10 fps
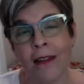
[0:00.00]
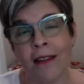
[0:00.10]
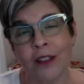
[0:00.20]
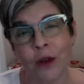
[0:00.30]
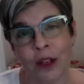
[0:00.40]

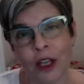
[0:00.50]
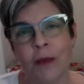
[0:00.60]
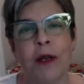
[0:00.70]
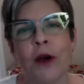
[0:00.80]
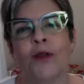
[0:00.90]
so that you can
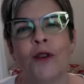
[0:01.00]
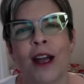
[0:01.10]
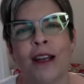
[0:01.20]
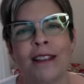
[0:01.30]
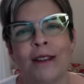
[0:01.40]
be
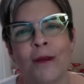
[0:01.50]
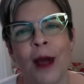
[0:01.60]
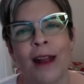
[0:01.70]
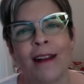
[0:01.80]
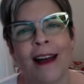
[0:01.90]
notified
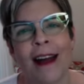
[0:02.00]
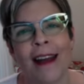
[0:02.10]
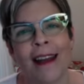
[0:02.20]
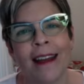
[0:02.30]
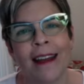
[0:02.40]
when
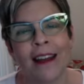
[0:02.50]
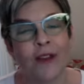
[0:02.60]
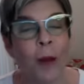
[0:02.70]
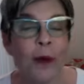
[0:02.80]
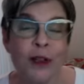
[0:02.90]
I
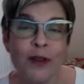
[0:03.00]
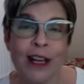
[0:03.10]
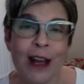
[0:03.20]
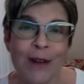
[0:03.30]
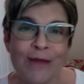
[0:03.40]
drop a new
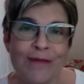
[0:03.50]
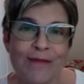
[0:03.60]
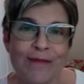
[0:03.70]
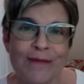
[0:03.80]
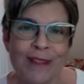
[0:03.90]
video.
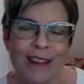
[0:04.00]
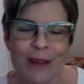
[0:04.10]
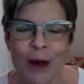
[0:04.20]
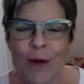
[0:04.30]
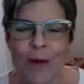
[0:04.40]

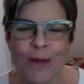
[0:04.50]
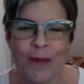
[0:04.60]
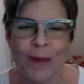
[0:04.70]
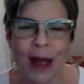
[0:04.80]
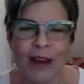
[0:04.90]
So
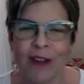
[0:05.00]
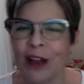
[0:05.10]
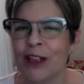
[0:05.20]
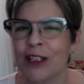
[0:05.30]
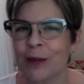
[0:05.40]
I invite you
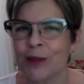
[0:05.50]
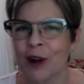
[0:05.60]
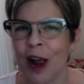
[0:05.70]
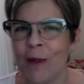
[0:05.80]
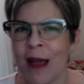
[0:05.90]
to
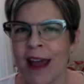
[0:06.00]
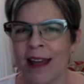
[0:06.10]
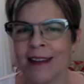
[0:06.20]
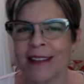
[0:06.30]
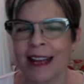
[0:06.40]
subscribe
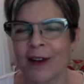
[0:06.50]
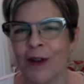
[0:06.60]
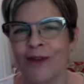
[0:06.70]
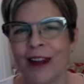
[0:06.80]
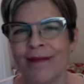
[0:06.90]
and get
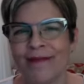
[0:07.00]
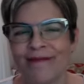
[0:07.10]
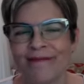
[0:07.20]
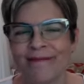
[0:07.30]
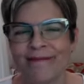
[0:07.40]
notified.
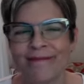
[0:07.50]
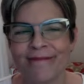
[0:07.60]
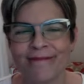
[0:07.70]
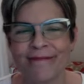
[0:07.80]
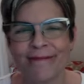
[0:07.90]

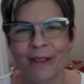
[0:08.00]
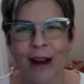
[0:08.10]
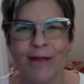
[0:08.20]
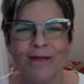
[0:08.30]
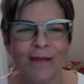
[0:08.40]
Great.
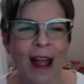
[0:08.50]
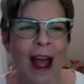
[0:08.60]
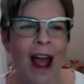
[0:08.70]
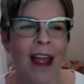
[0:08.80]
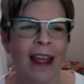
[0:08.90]

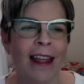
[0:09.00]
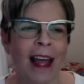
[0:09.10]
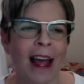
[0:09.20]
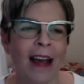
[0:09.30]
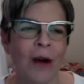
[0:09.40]
I
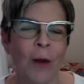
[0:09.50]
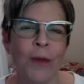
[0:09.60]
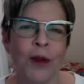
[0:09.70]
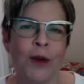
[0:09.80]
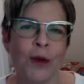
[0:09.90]
hope
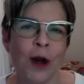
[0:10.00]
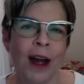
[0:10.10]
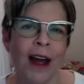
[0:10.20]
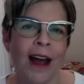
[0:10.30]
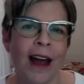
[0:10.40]
you
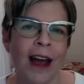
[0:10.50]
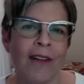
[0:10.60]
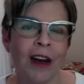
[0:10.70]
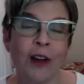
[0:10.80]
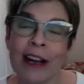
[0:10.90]
have
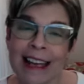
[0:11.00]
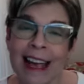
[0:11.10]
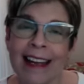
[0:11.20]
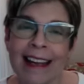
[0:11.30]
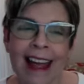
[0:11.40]
a great
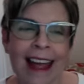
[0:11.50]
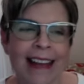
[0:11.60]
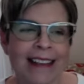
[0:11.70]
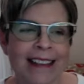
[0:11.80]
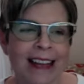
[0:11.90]
day,
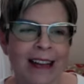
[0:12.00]
and